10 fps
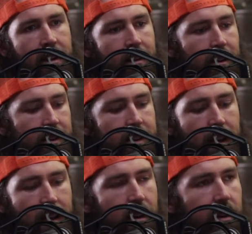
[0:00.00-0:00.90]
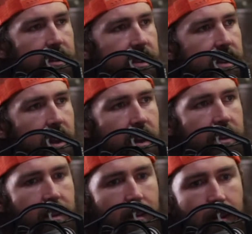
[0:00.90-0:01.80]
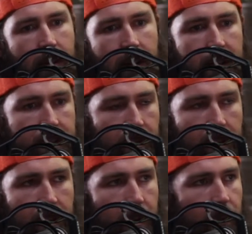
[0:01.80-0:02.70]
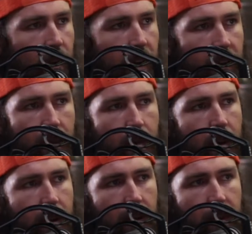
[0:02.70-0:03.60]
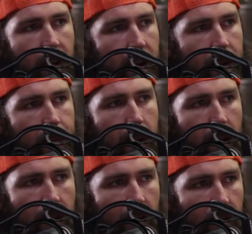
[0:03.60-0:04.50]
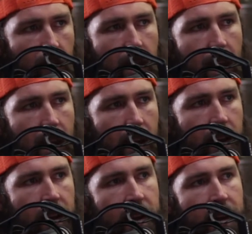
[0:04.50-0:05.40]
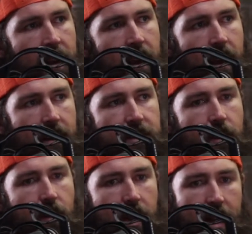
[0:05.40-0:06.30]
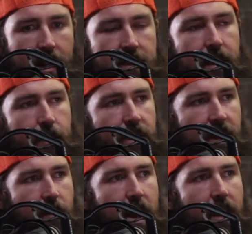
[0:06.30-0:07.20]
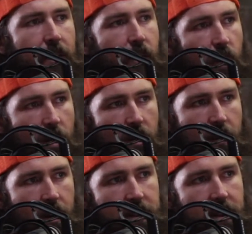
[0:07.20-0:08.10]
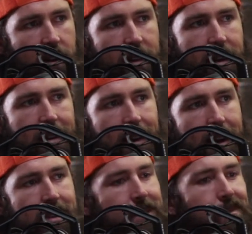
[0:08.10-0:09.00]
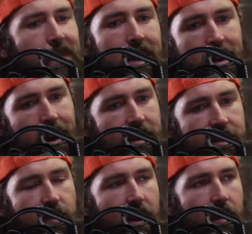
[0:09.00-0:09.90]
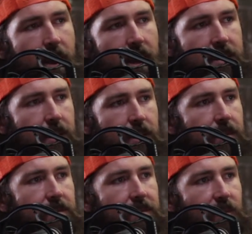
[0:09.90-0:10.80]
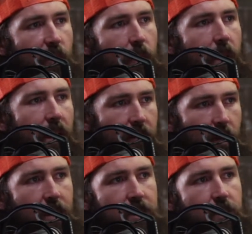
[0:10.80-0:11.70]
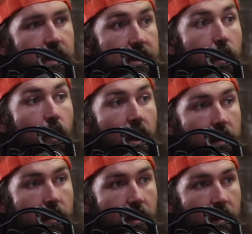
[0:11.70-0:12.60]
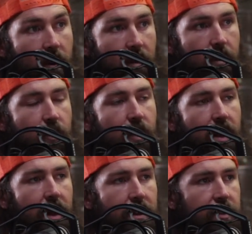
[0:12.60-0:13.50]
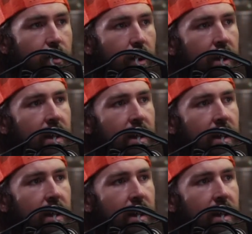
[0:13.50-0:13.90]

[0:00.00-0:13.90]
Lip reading: there's technology, science, art, history, whatever you want to apply to beer, you can. And so any subject matter that we were focused on in that class, I just brought it back to what my focus was. I wanted to be a part of the brewing industry.